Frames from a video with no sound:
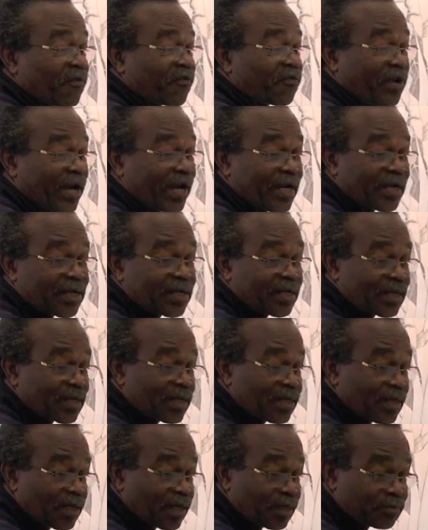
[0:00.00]
Frank
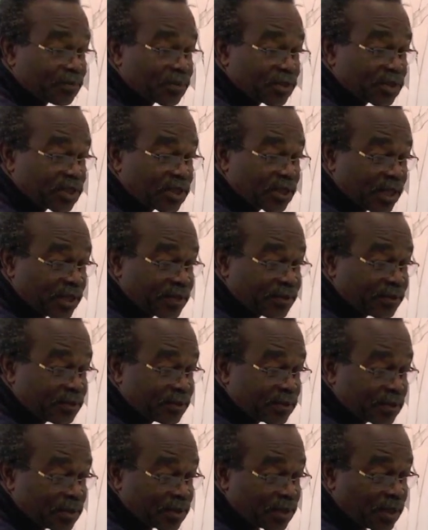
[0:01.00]

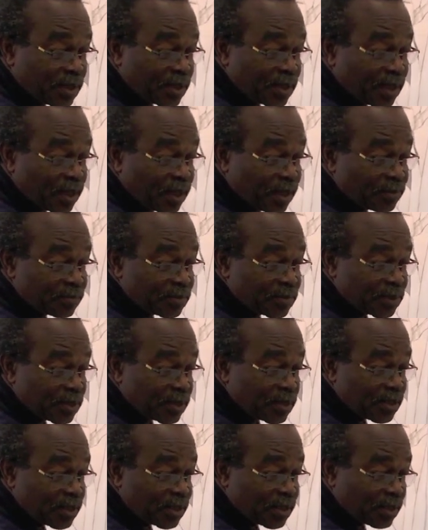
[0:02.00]
Lumsden, and I'm
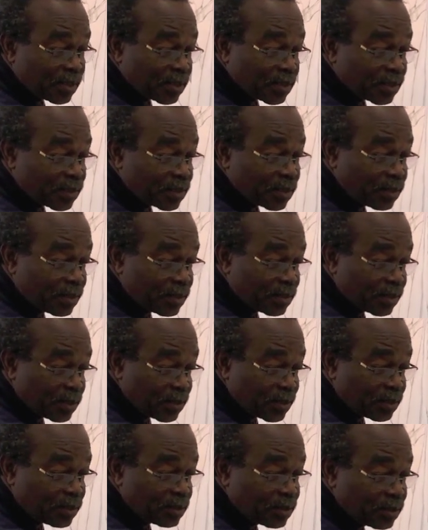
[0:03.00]
the
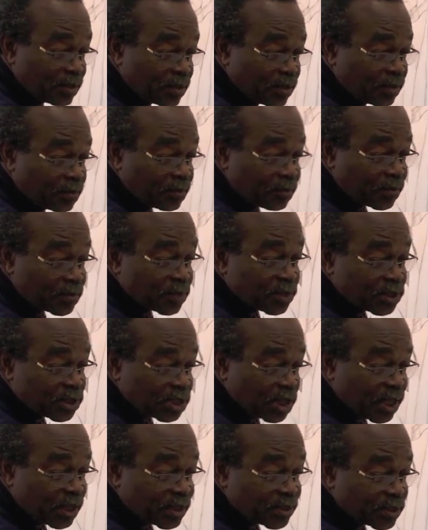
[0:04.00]
colonel for the
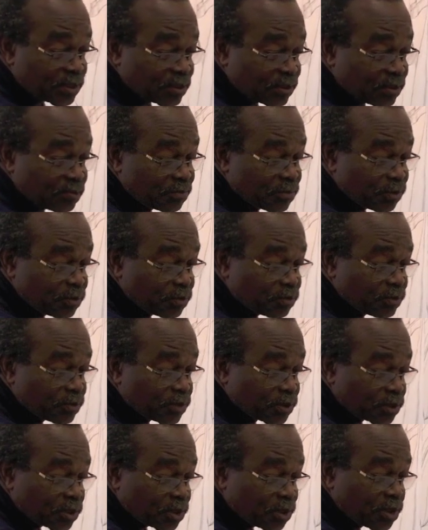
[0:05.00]
Charles Town
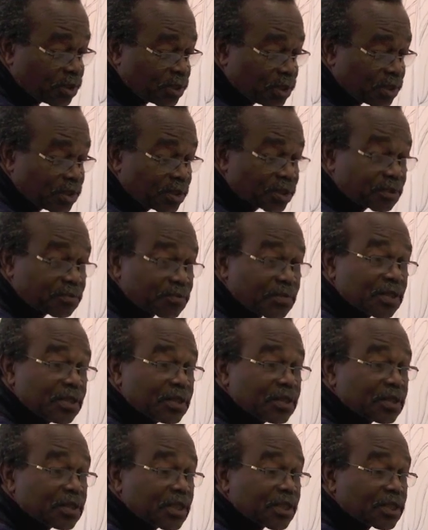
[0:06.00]
Maroons. Colonels
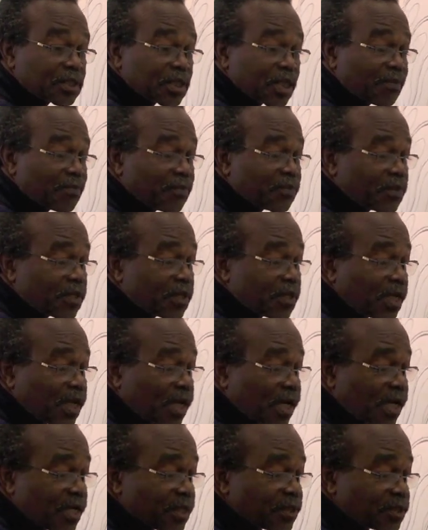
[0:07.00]
mean the same thing
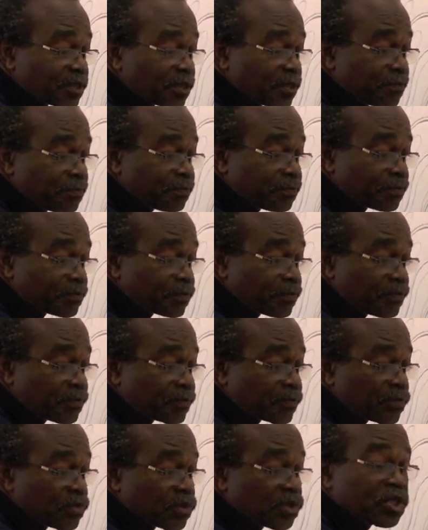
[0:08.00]
as
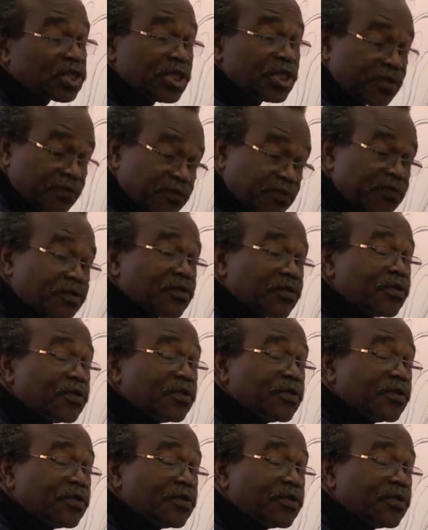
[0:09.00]
chief.